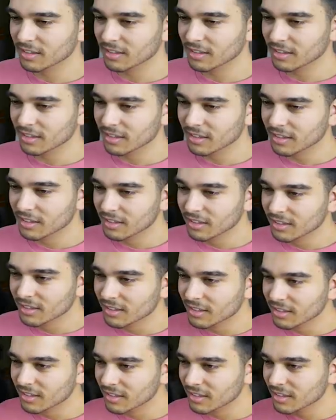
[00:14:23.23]

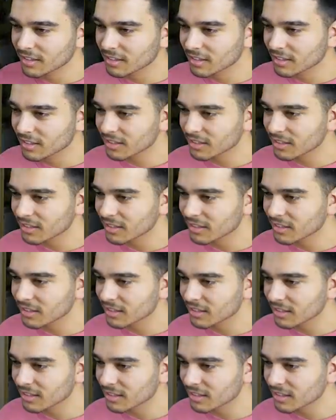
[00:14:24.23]

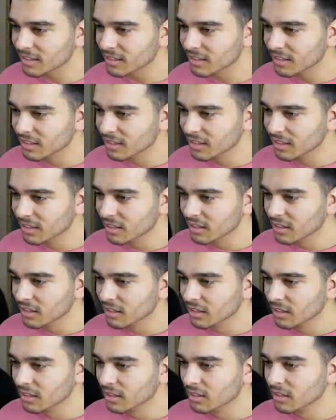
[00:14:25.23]

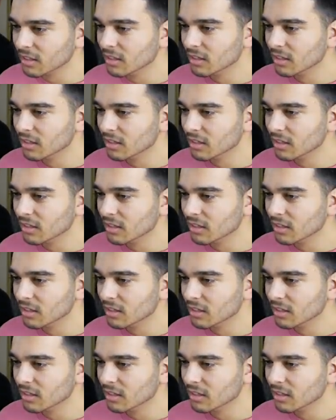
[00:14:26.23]
(silent)